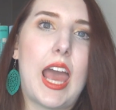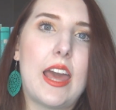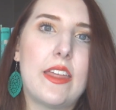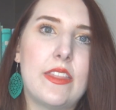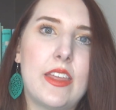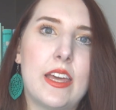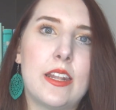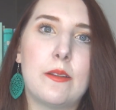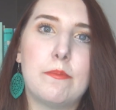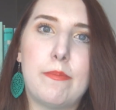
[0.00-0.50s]

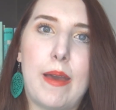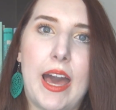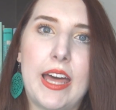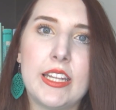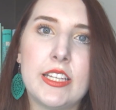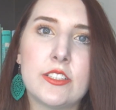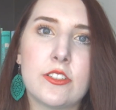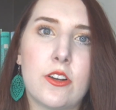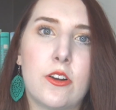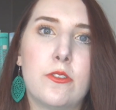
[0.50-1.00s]
And then
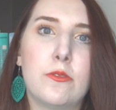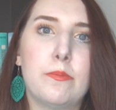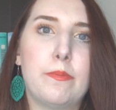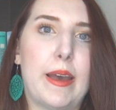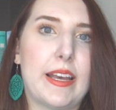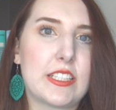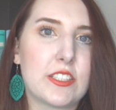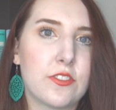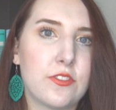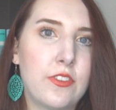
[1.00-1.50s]
Maddie's own
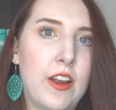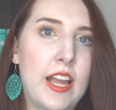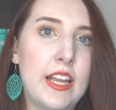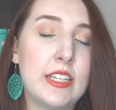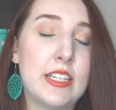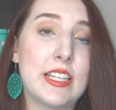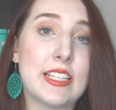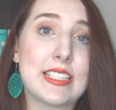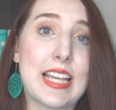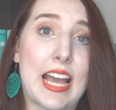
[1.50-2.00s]
best
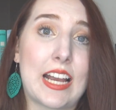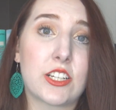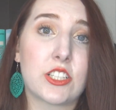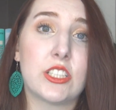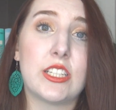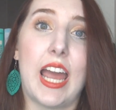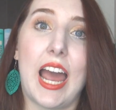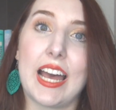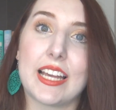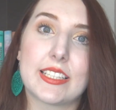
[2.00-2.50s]
friend is
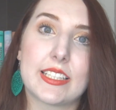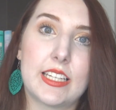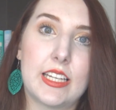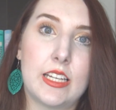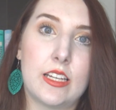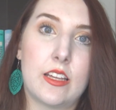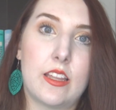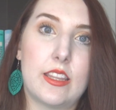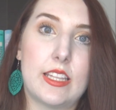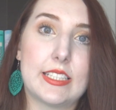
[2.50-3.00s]
actually
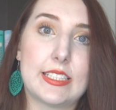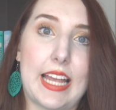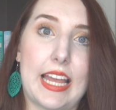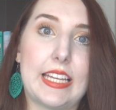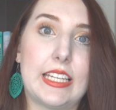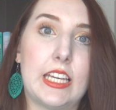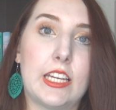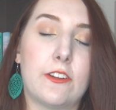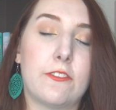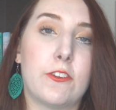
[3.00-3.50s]
asking the
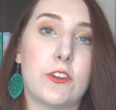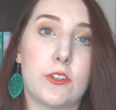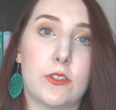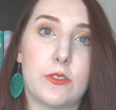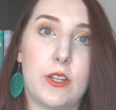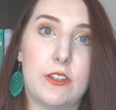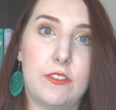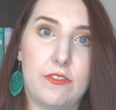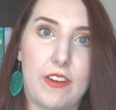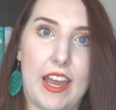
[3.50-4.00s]
psychic
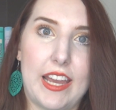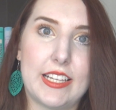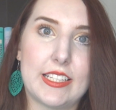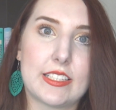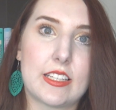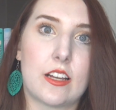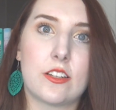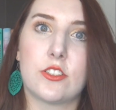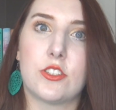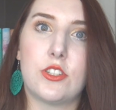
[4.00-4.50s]
for advice
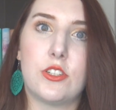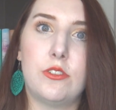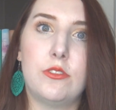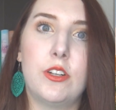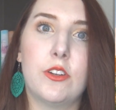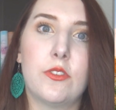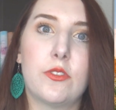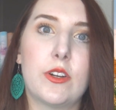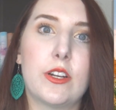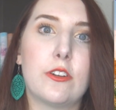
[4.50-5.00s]
advice on two
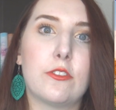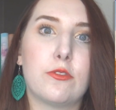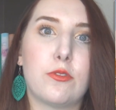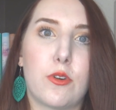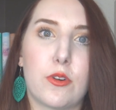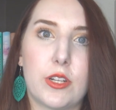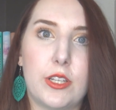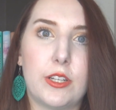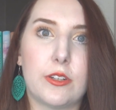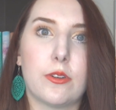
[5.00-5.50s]
different
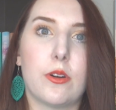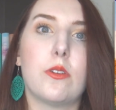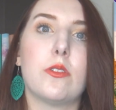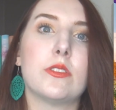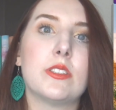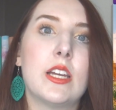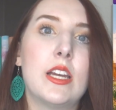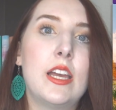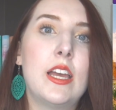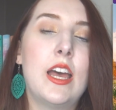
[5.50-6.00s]
40 year
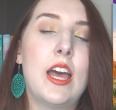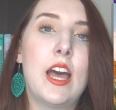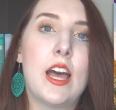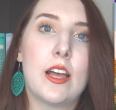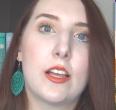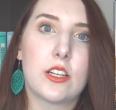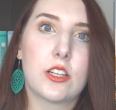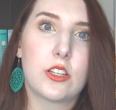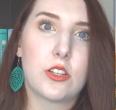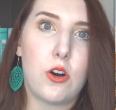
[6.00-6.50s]
old
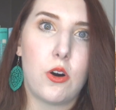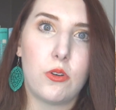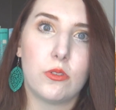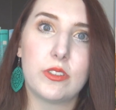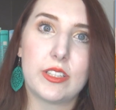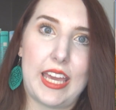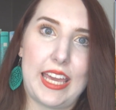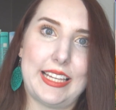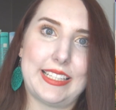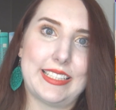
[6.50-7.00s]

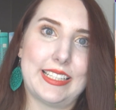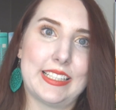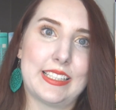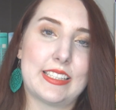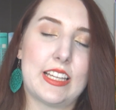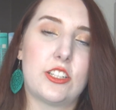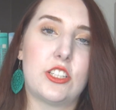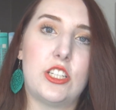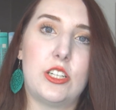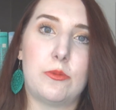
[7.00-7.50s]
cold
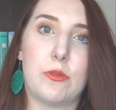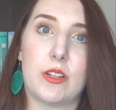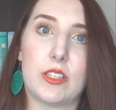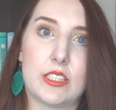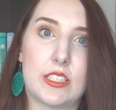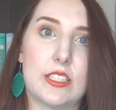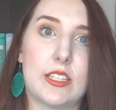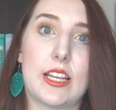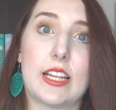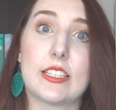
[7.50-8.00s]
cases that she
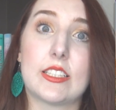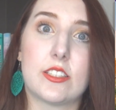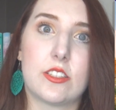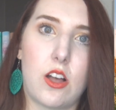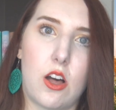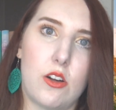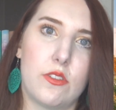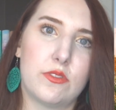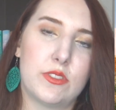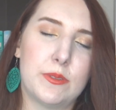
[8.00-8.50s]
wants to get
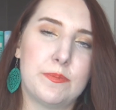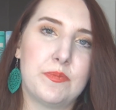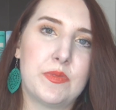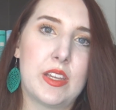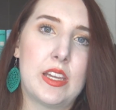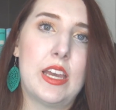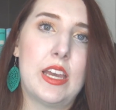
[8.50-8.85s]
solved.